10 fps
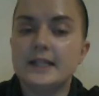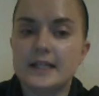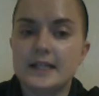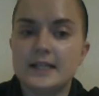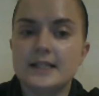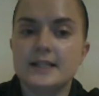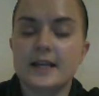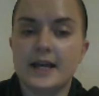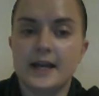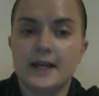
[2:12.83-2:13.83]
is
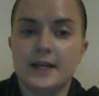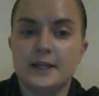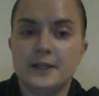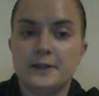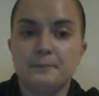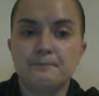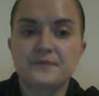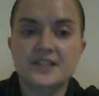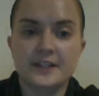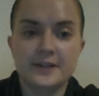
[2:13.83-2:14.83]
a
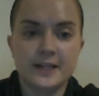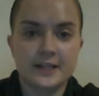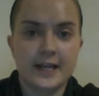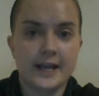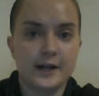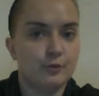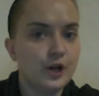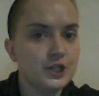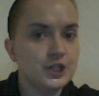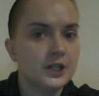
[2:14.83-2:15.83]
synthetic hair
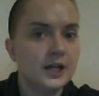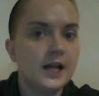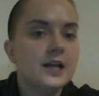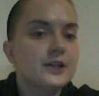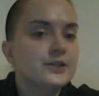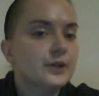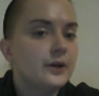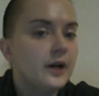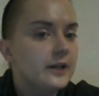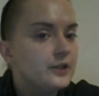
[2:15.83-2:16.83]
brush, so
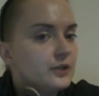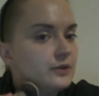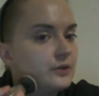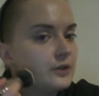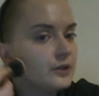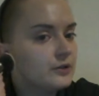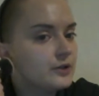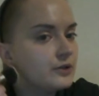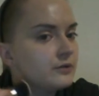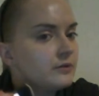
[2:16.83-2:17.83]
I
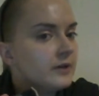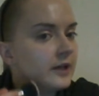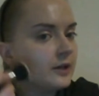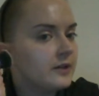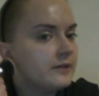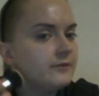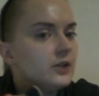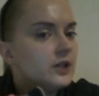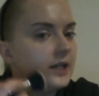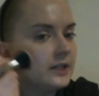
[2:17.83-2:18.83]
do recommend, if
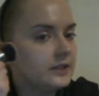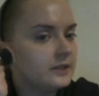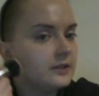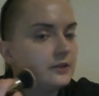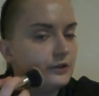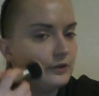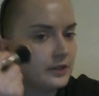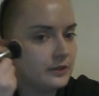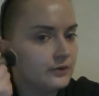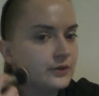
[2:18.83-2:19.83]
you can
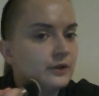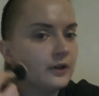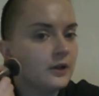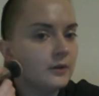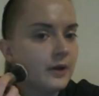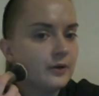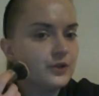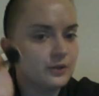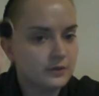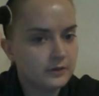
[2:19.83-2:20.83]
use circular
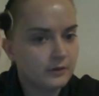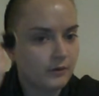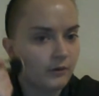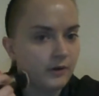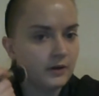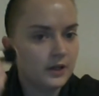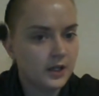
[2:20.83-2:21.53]
motions or